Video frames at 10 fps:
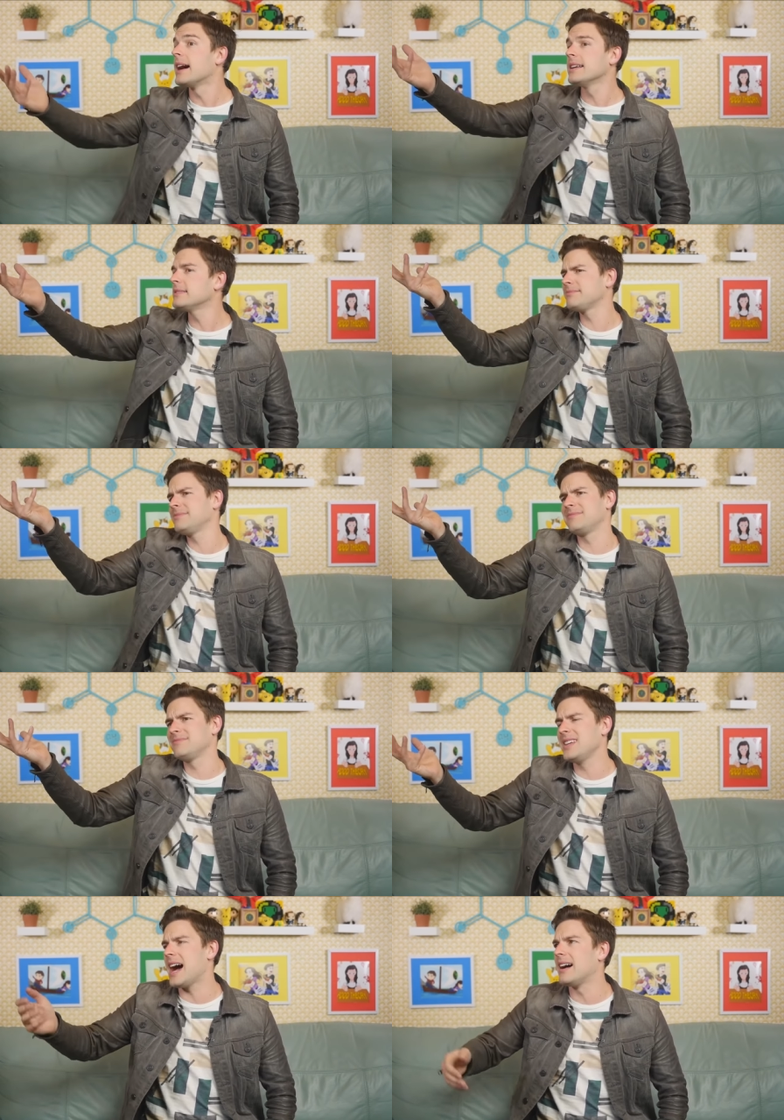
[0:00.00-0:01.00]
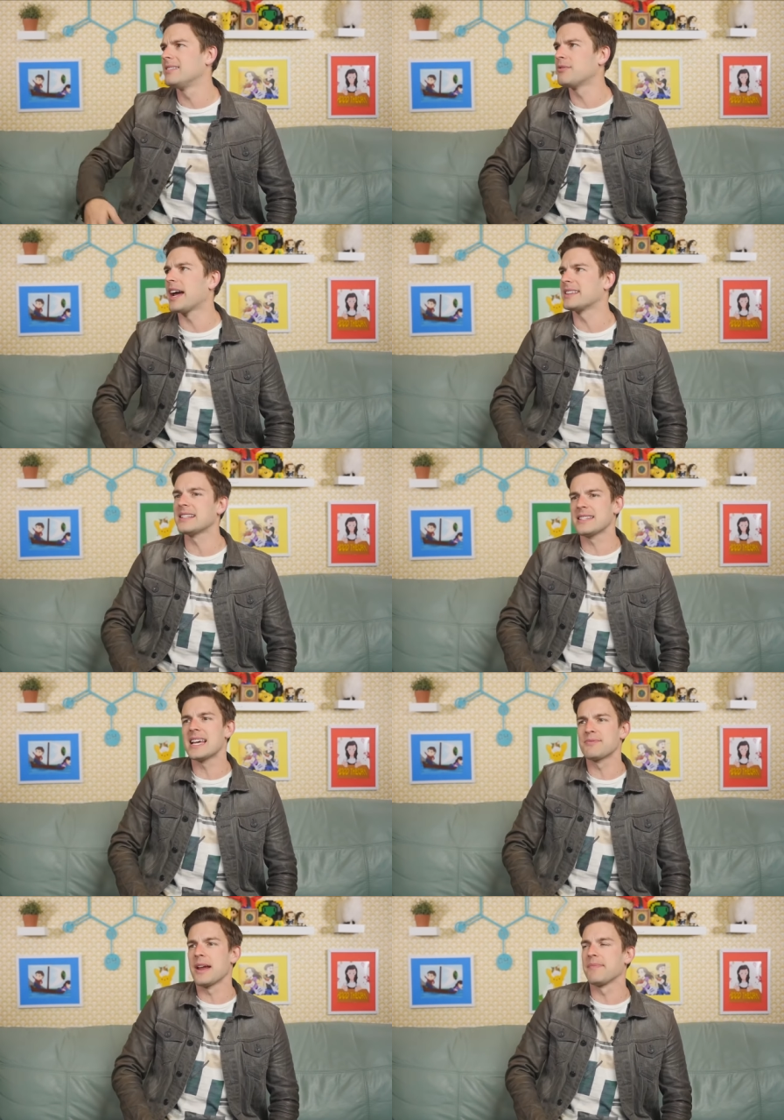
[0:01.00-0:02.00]
that's real yeah right that's,
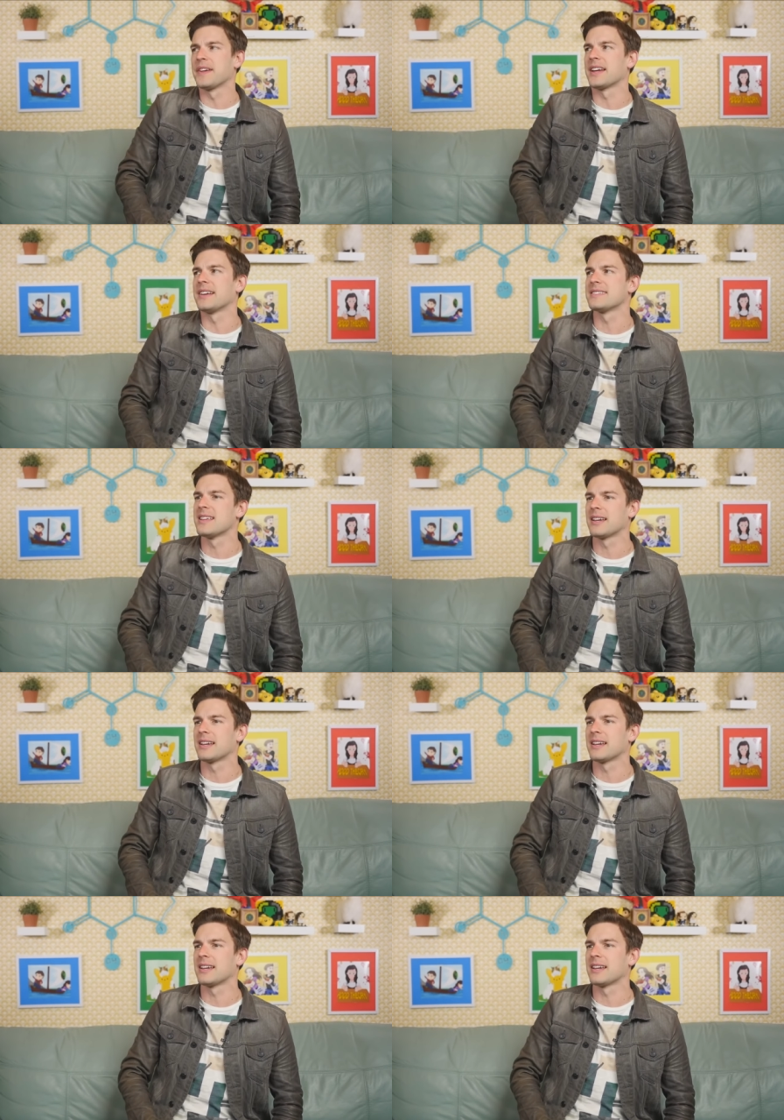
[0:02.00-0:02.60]
that's what i'm thinking is yeah.